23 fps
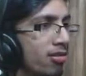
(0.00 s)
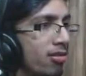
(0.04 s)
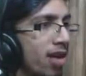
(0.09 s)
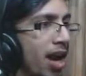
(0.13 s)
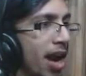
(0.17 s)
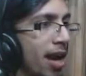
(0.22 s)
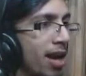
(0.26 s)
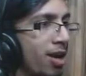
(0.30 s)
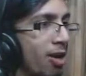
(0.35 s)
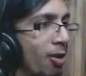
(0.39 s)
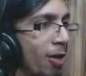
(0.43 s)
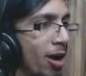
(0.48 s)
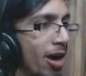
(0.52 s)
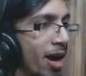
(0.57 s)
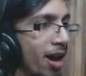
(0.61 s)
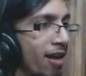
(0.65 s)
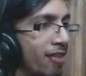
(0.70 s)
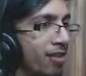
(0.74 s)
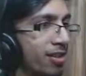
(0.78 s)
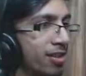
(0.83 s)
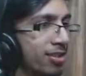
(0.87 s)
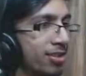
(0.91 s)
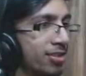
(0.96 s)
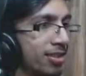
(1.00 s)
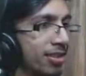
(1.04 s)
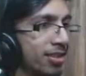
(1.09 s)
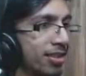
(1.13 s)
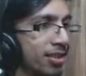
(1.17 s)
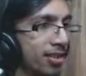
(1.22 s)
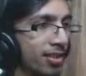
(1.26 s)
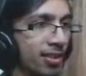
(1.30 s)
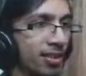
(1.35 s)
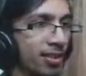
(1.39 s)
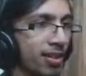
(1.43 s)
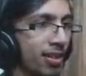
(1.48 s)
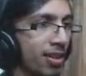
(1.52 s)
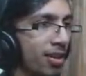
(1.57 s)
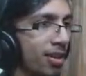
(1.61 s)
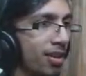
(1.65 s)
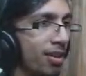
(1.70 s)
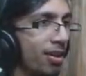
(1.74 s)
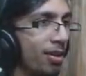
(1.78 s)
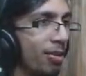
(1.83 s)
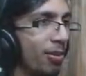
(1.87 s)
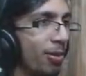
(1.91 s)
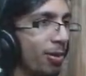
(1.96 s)
Right away, I will say.
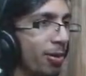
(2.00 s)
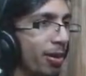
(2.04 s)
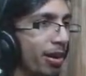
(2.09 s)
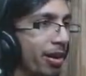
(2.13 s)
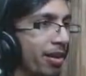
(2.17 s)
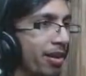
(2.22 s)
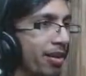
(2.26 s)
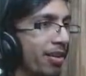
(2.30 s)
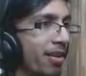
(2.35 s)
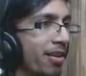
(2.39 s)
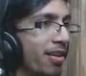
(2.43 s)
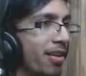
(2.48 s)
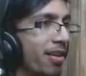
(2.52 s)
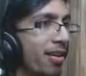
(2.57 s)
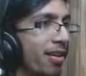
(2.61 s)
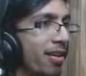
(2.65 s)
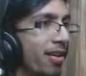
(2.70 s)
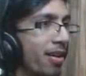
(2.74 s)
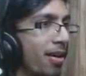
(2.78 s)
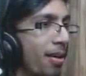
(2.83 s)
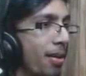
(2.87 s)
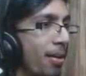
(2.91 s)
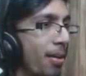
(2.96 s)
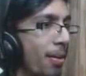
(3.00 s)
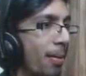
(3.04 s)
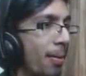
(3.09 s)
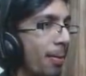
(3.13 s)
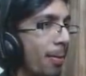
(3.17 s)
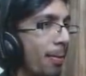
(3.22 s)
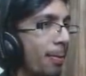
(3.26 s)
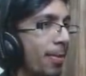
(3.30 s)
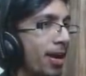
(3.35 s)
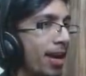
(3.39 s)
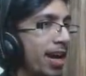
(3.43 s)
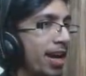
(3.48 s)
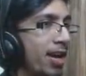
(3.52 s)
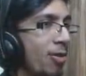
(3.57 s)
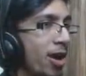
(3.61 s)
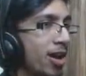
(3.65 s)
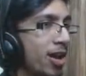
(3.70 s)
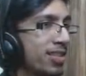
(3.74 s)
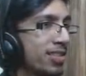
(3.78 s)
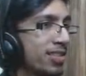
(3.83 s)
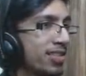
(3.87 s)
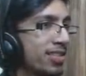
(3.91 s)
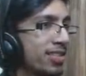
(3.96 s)
Oh boy. But
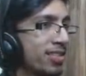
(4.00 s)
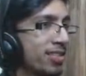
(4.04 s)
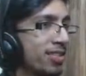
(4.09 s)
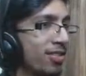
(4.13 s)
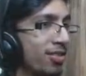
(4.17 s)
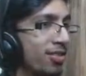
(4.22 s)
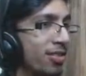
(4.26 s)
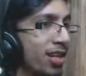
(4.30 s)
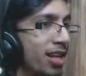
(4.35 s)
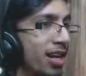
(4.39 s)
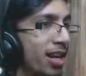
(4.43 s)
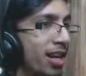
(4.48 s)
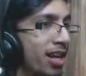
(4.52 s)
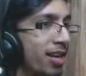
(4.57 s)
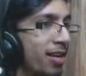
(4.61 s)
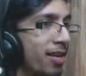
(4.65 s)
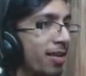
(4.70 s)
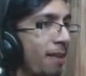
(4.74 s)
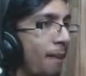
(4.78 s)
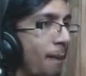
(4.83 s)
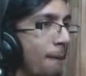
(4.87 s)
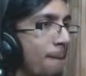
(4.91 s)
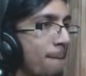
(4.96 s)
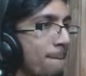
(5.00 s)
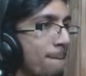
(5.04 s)
anyways, we are...